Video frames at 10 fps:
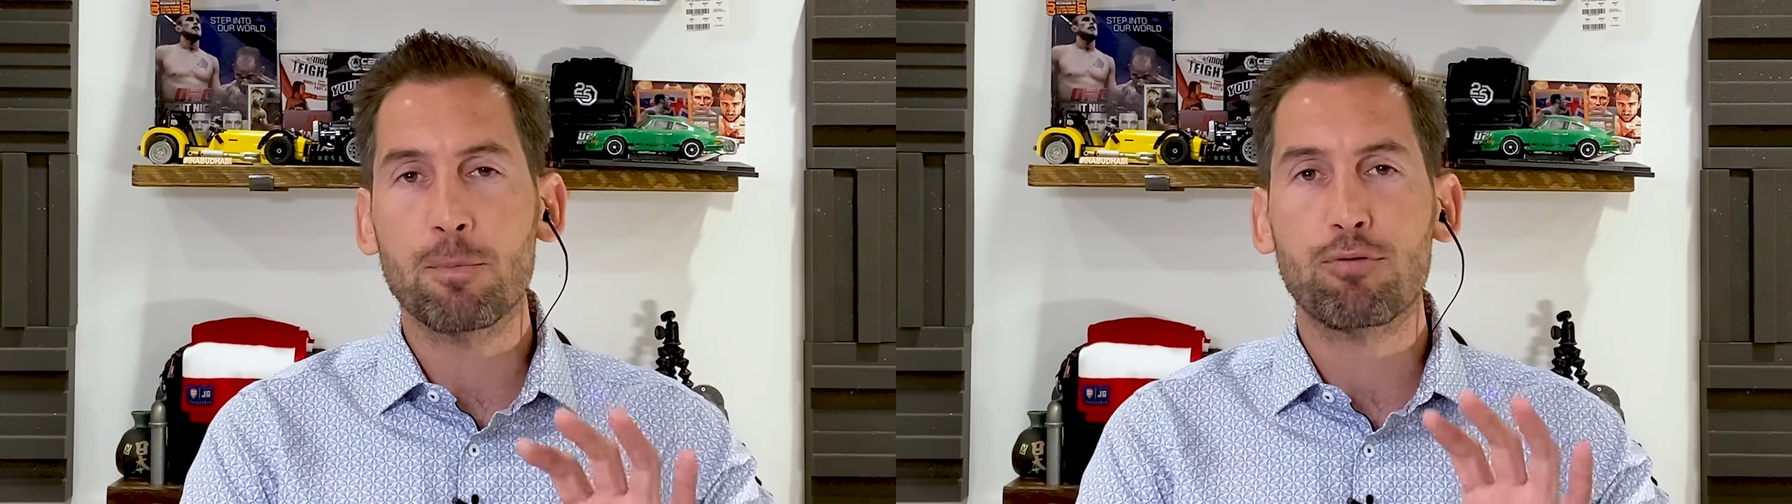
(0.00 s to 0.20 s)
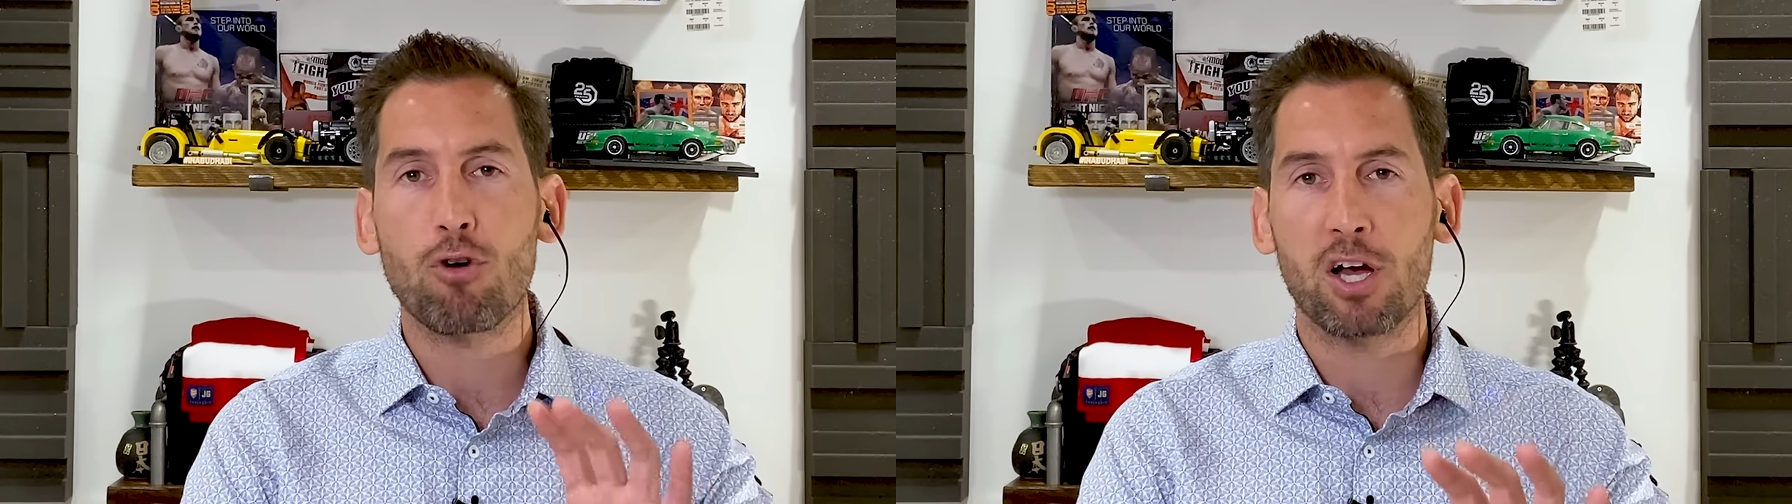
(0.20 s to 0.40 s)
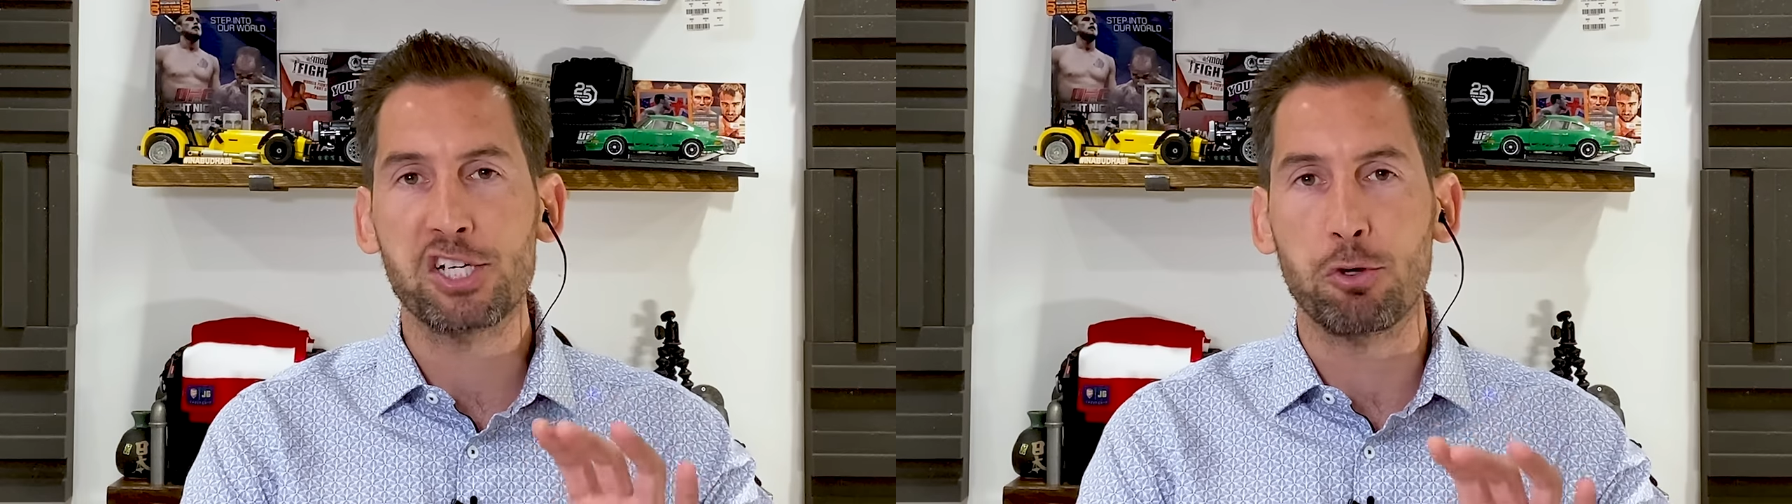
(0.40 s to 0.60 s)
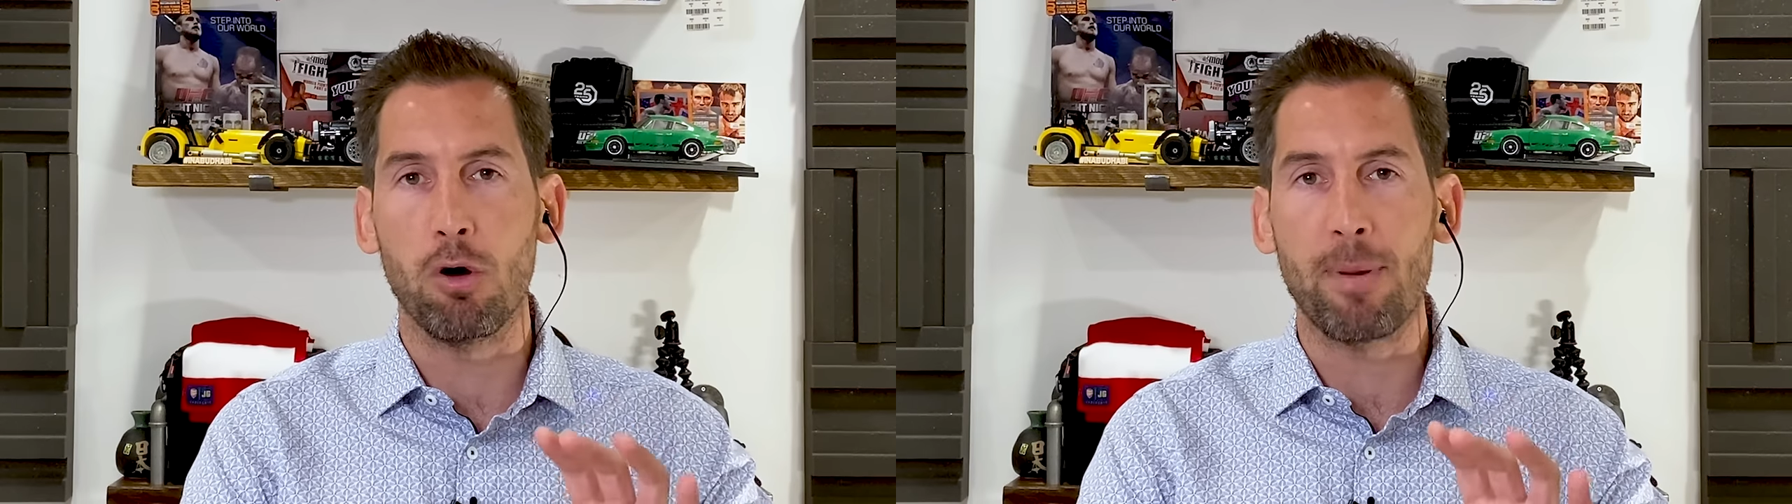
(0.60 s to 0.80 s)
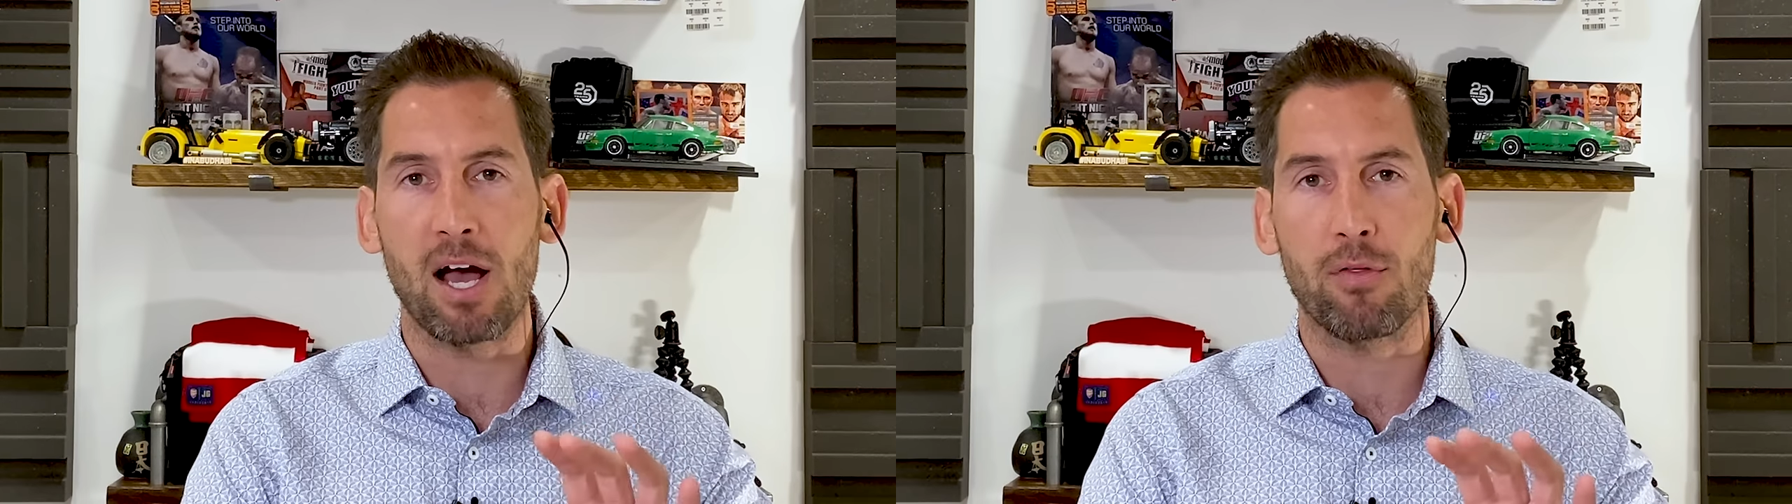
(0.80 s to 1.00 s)
surprise
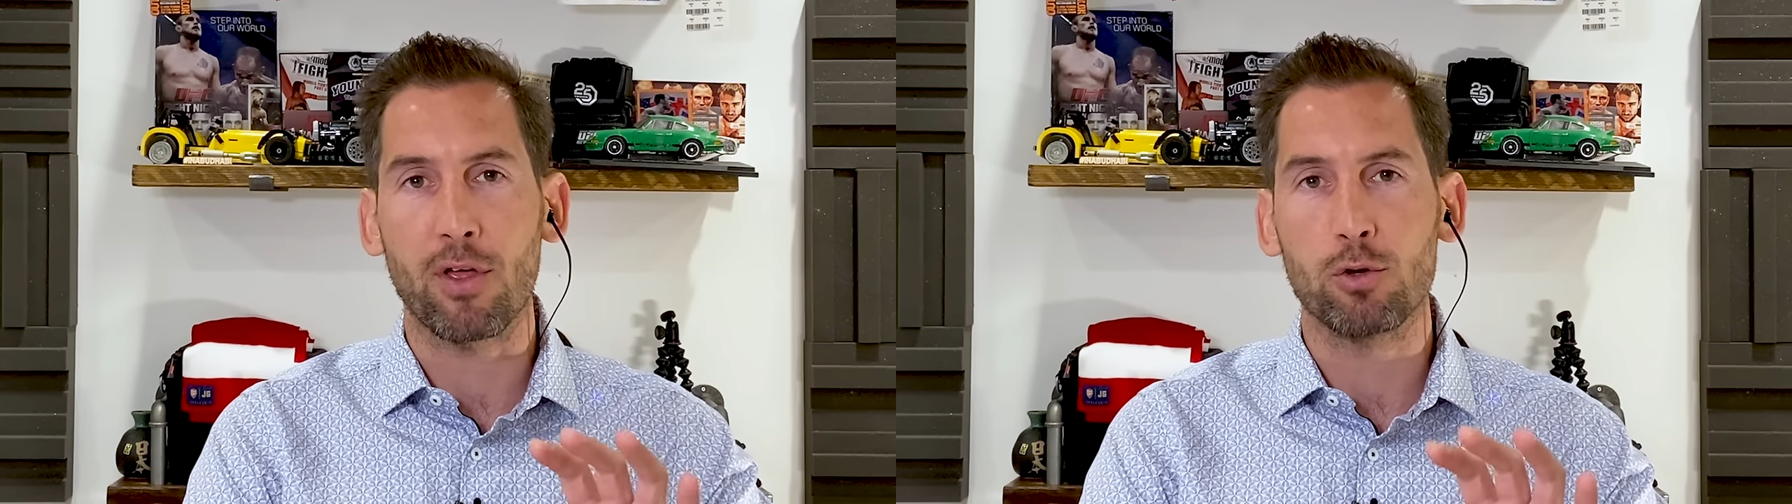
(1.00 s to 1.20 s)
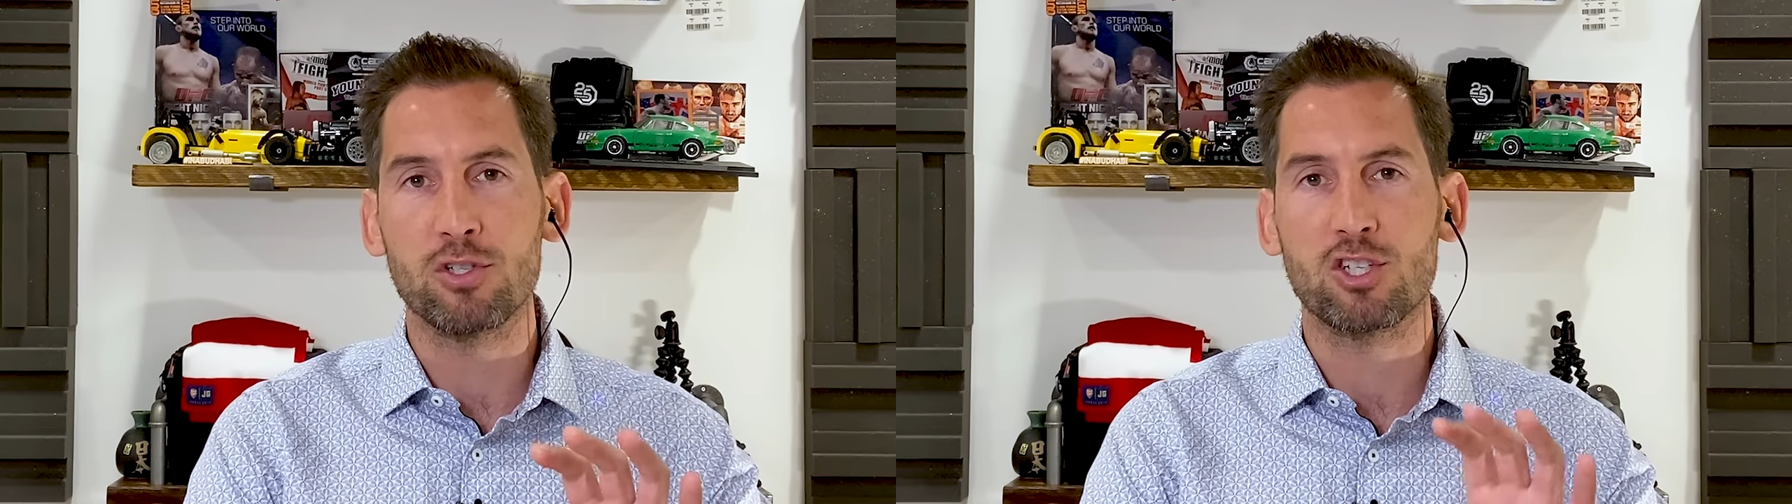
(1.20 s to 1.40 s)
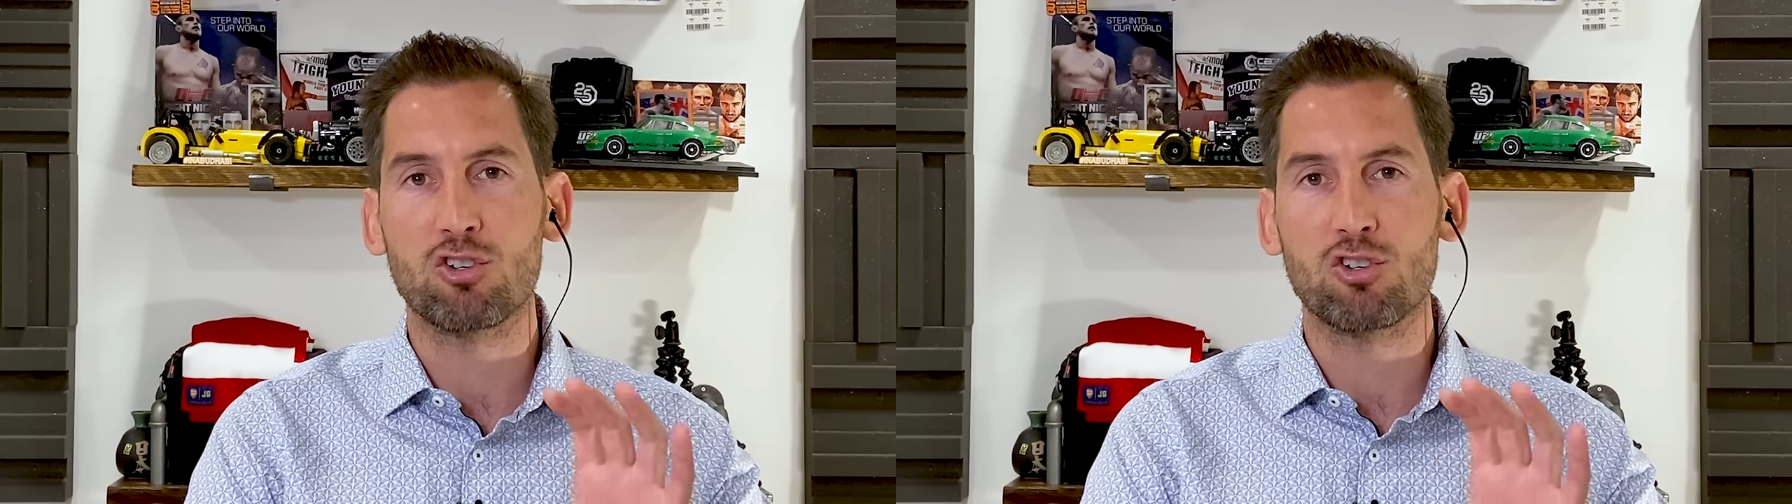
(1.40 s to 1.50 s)
you about those